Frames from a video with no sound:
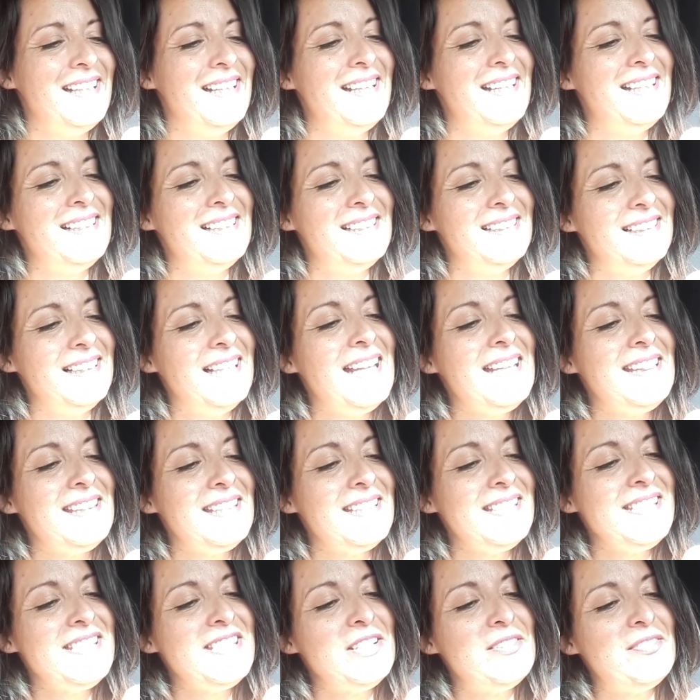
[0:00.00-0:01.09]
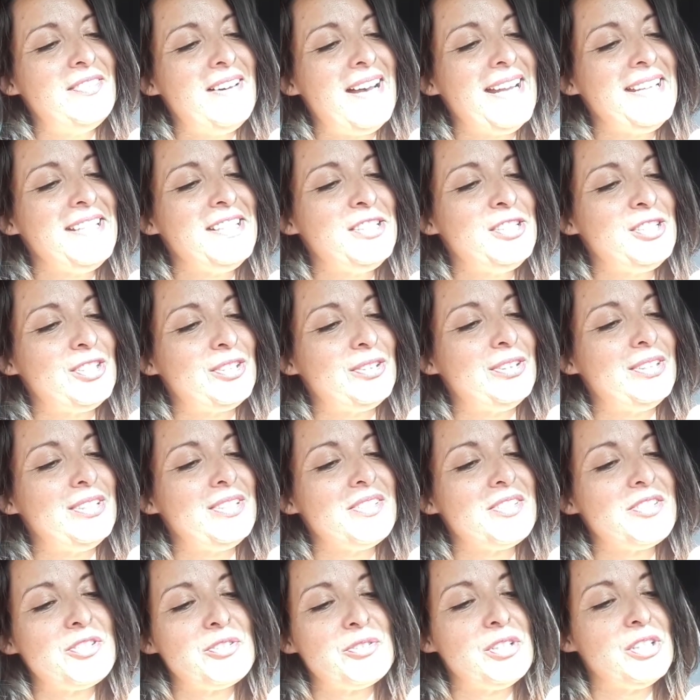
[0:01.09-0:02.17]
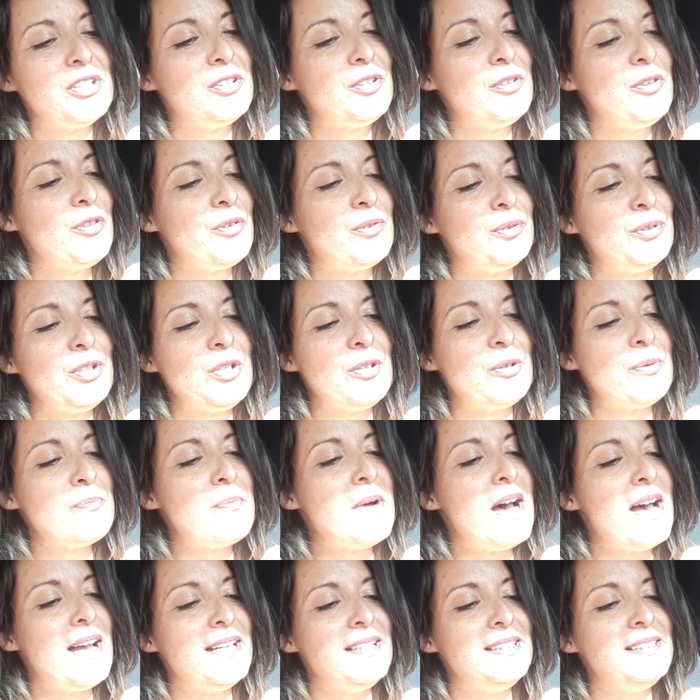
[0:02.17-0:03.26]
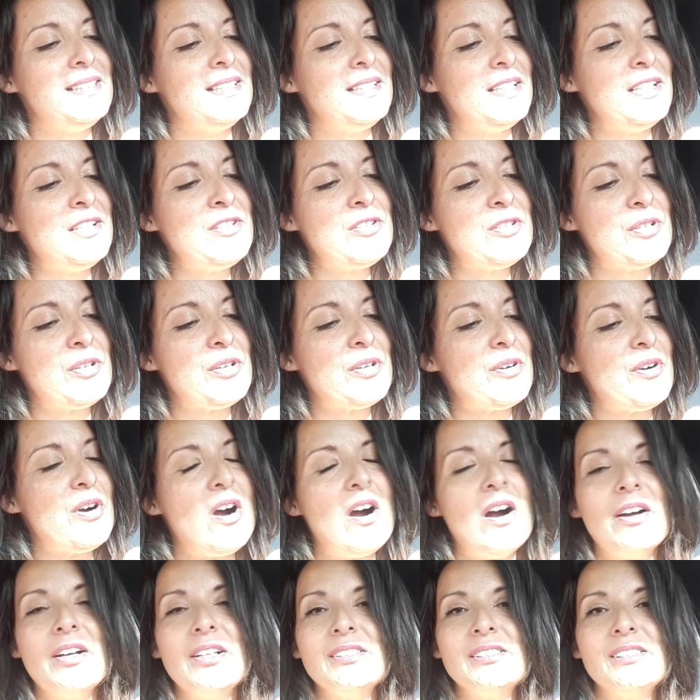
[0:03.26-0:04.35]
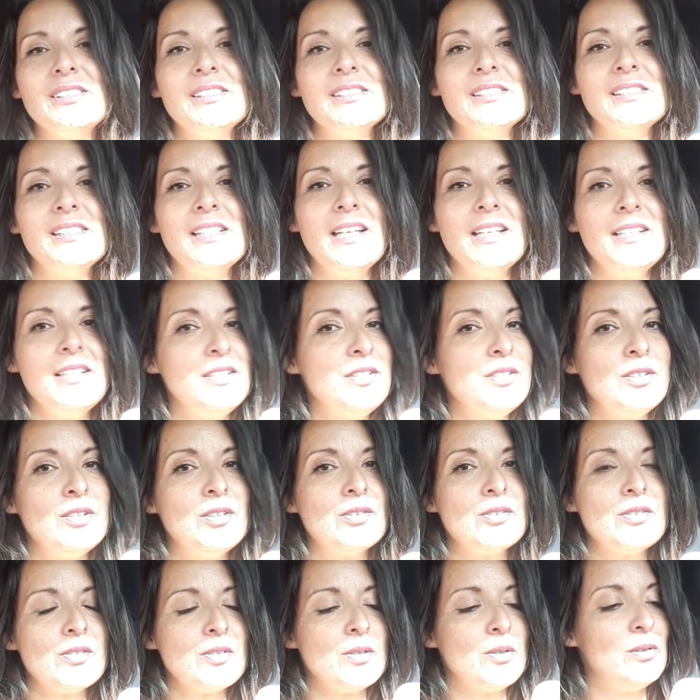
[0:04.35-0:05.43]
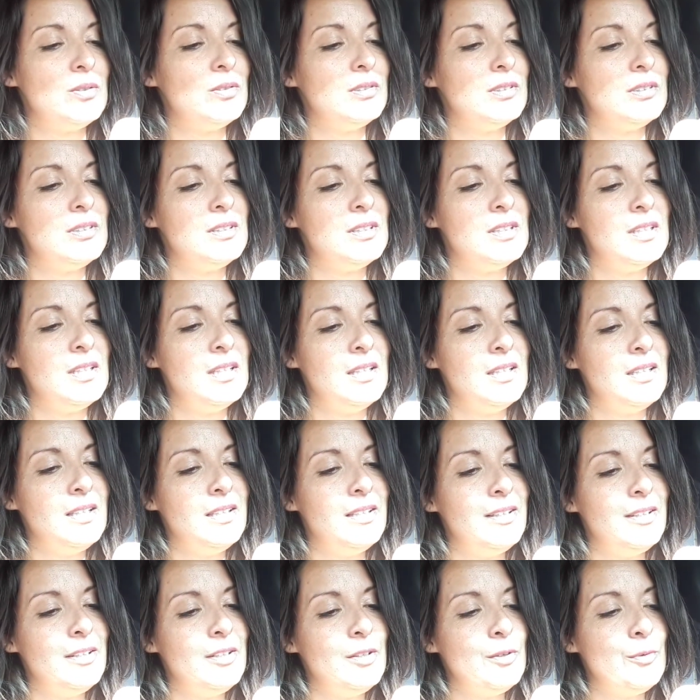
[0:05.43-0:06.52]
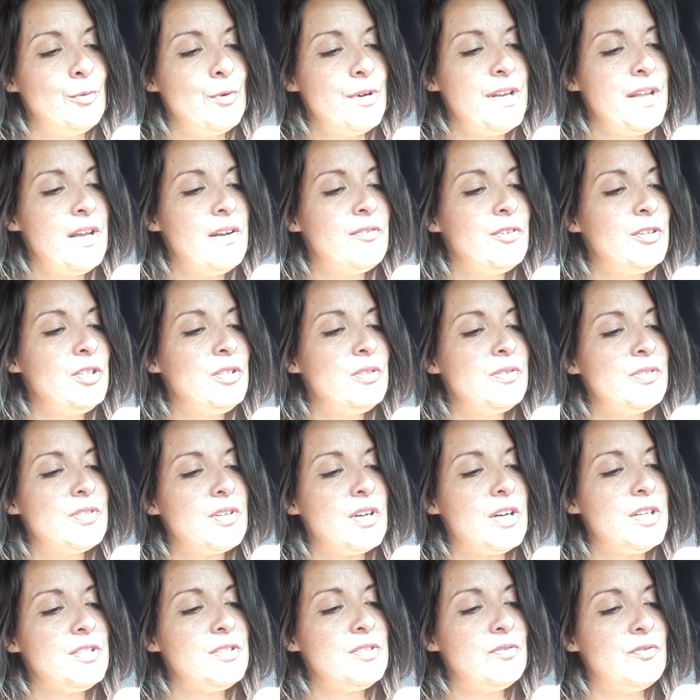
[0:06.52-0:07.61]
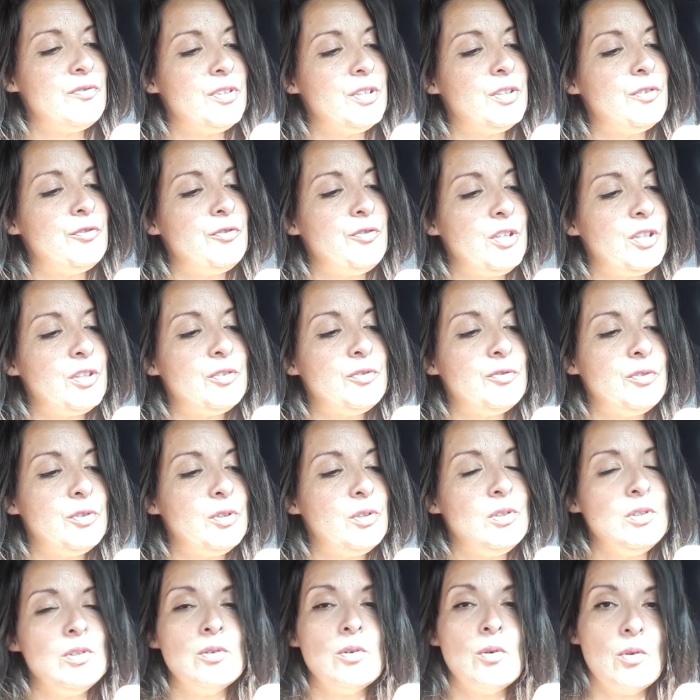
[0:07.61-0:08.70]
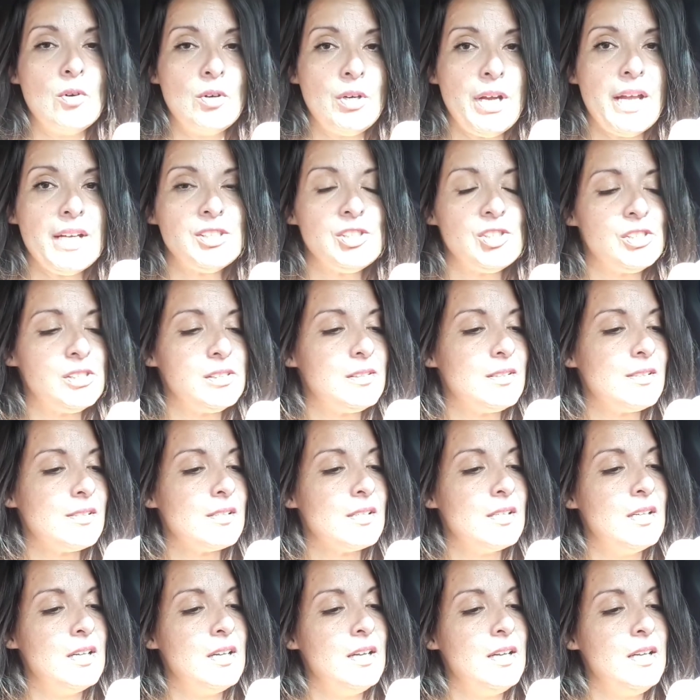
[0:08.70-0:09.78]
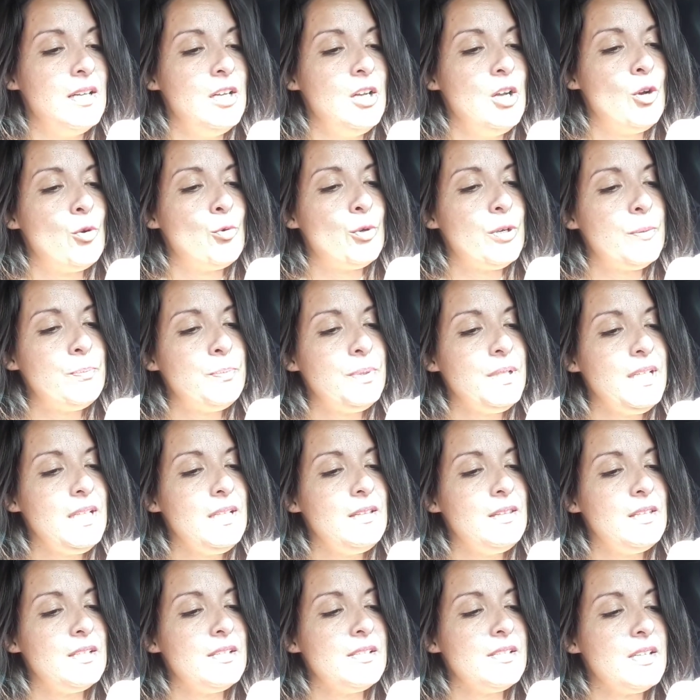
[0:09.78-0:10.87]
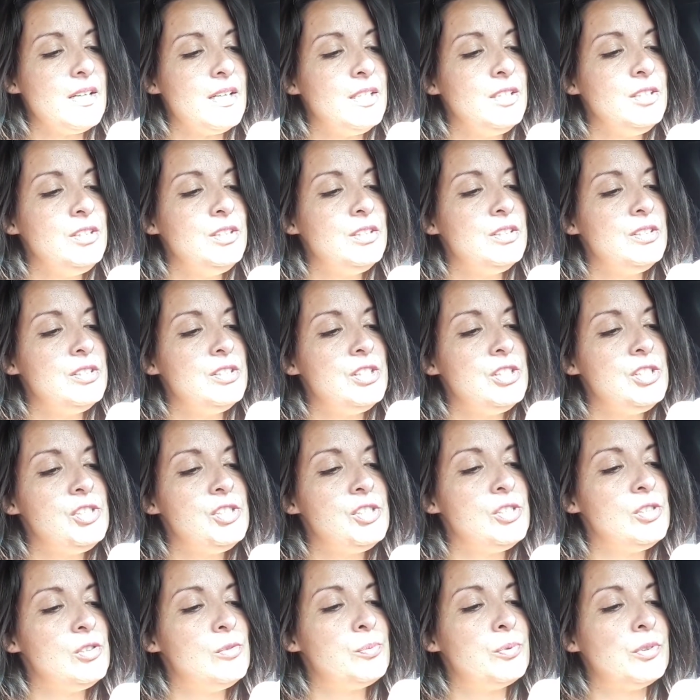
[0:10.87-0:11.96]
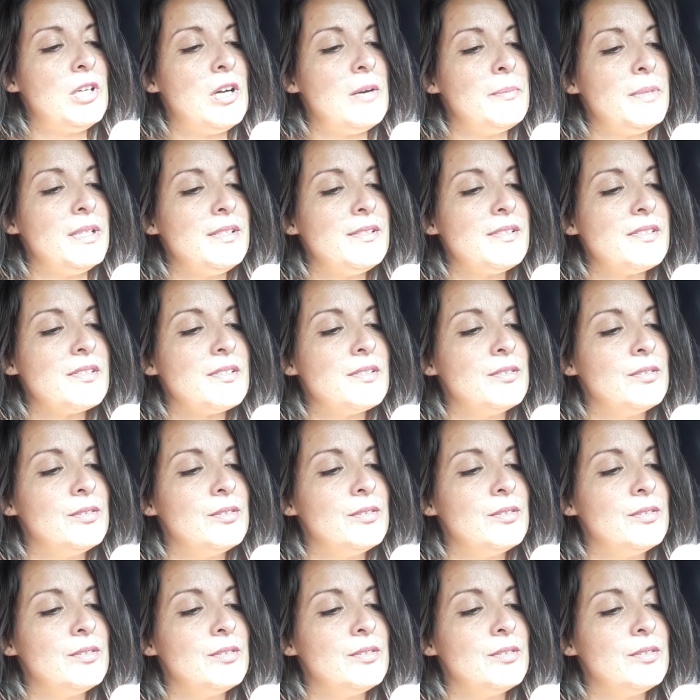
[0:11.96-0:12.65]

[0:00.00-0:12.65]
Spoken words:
Let this divine assurance trickle through your mind and into your heart and into your soul. Whenever you start to feel fearful or anxious, repeat this unconditional promise.